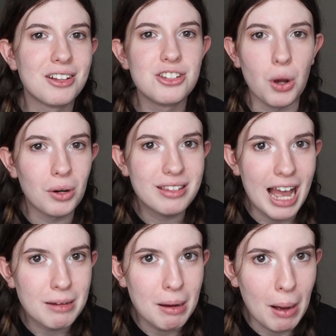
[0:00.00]
Don't
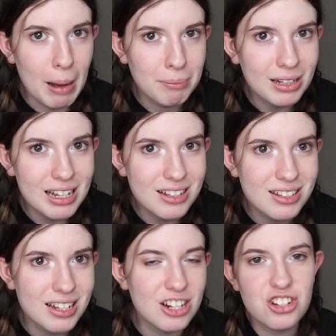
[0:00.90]
attack my mom,
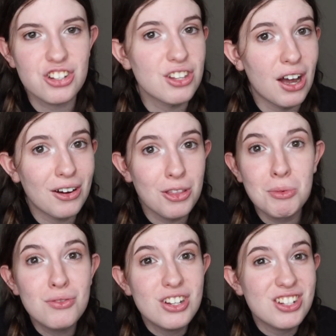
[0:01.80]
please. It's just not, the
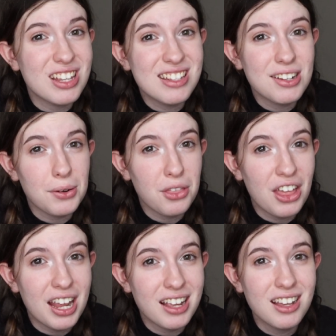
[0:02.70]
movie just isn't her
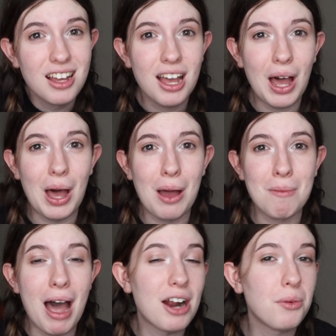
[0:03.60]
thing.
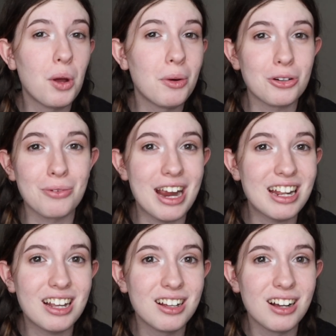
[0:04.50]
I don't know what a
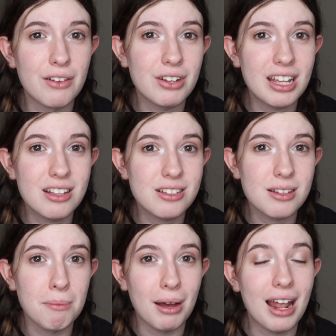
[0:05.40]
rating of it is,
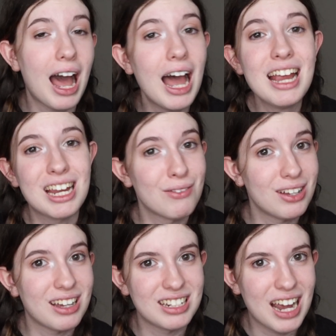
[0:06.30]
but I give
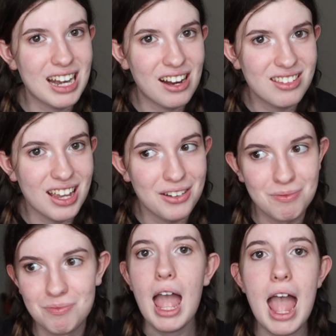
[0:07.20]
it a 9 out of
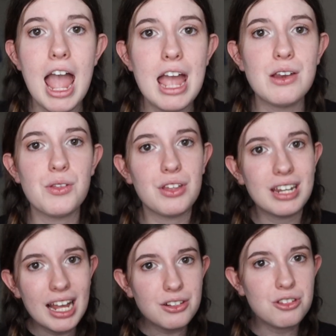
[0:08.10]
10. And the
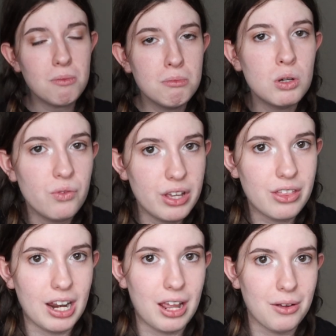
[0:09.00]
next movie
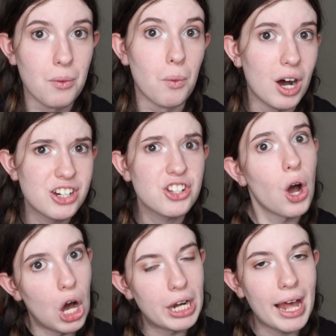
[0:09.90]
that I watched
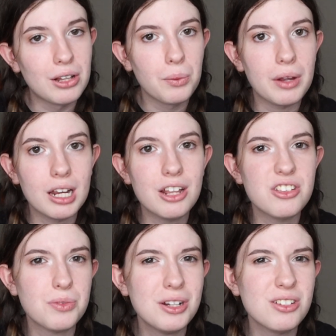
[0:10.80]
on Halloween,
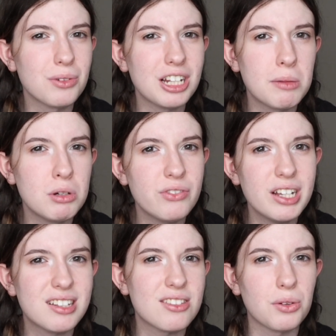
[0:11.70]
this one isn't really a movie
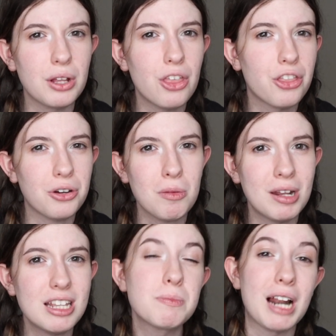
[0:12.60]
because it's only 30
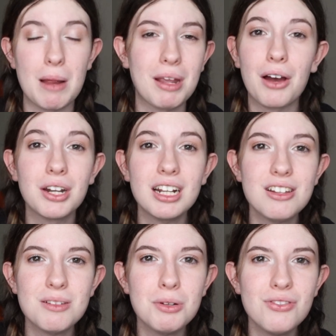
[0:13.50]
minutes, but I'm counting it
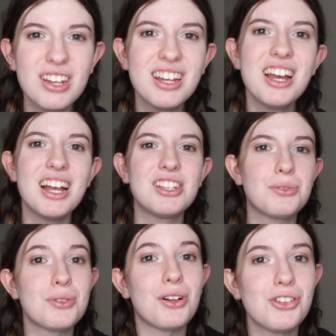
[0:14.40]
as a movie. And this
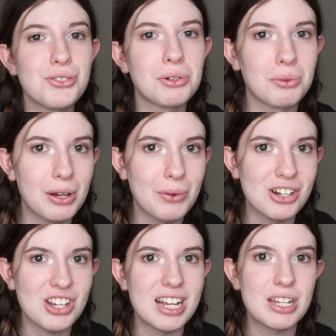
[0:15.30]
was also a
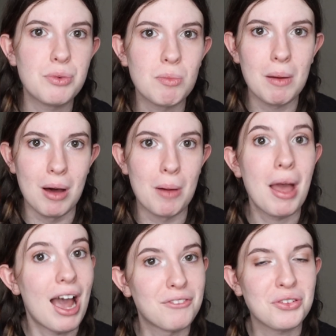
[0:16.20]
rewatch I did with my mom
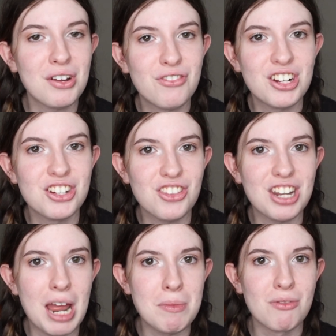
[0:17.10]
after we finished The
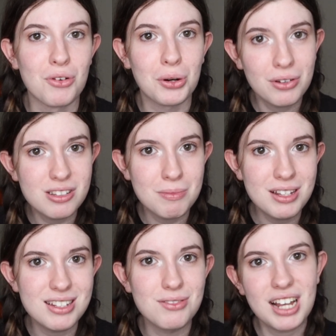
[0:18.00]
Nightmare Before
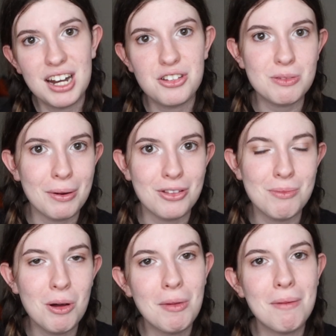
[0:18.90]
Christmas. It was kind of spur of the
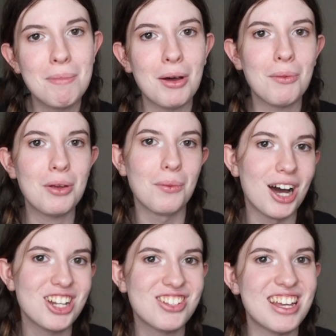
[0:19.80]
moment, but we
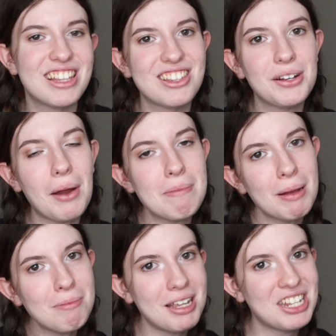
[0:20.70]
watched It's the Great
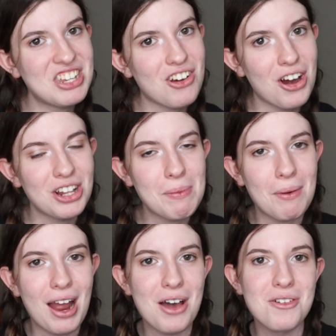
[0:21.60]
Pumpkin, Charlie
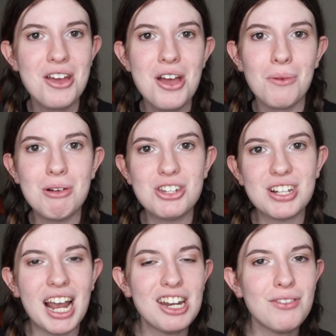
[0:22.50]
Brown, which is
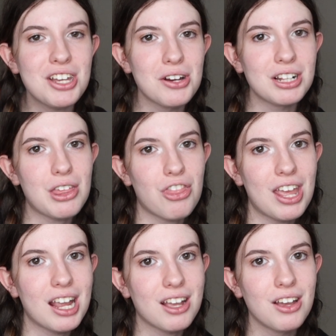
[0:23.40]
kind of a yearly
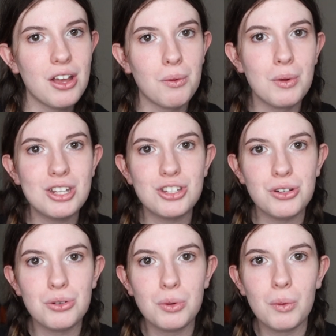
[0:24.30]
thing we
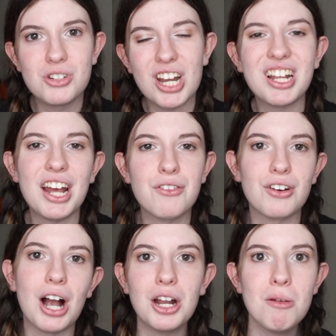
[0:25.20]
do, which I'd kind of
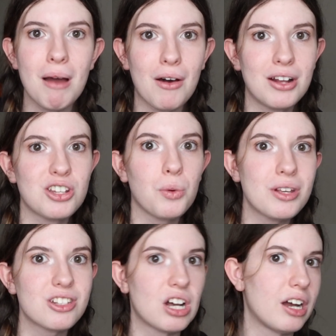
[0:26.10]
forgotten about until
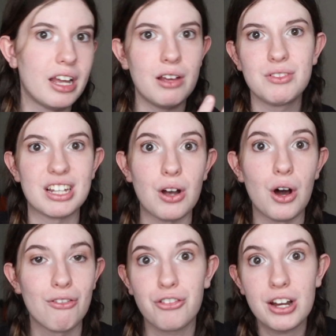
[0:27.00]
we saw it. It was like
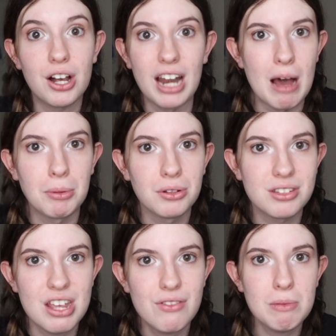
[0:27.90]
free on Apple
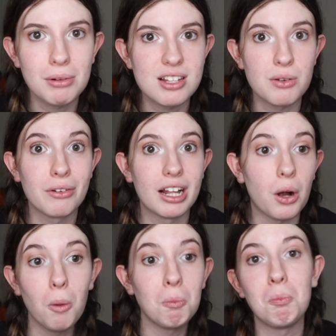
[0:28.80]
TV Plus, and we were
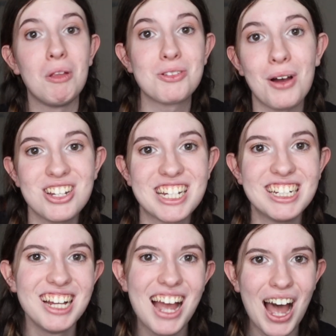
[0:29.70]
like, oh, let's watch
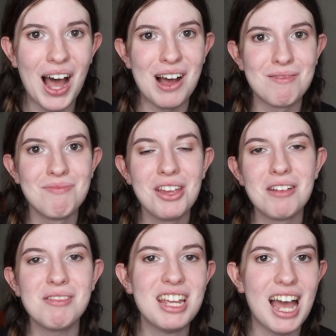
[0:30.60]
it.
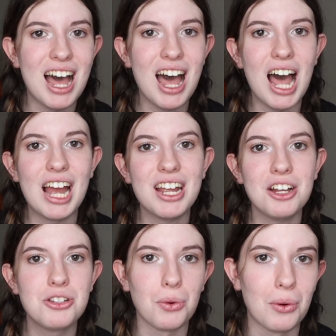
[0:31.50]
But yeah, I
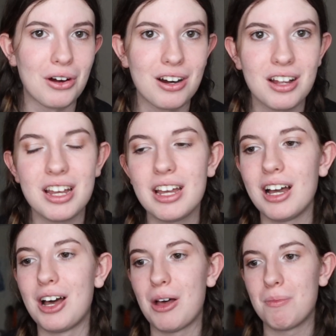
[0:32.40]
adore
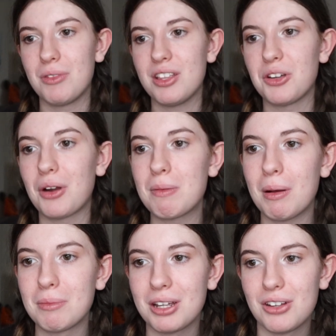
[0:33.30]
The Great
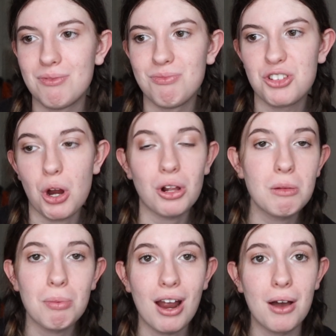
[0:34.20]
Pumpkin, Charlie
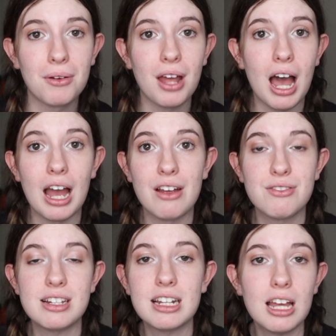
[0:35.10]
Brown. I've
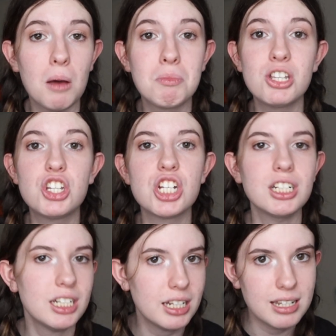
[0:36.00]
seen it a
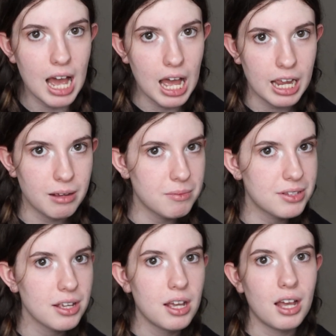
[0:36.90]
bajillion
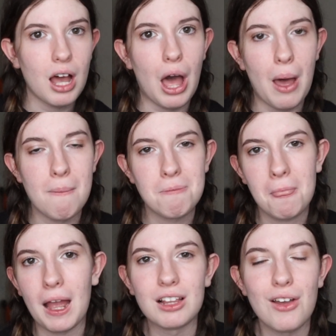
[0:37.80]
times.
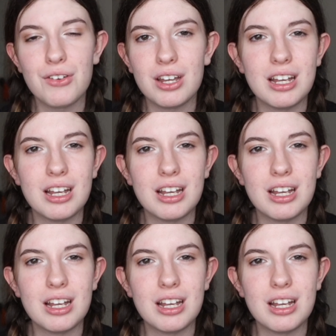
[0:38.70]
I love it.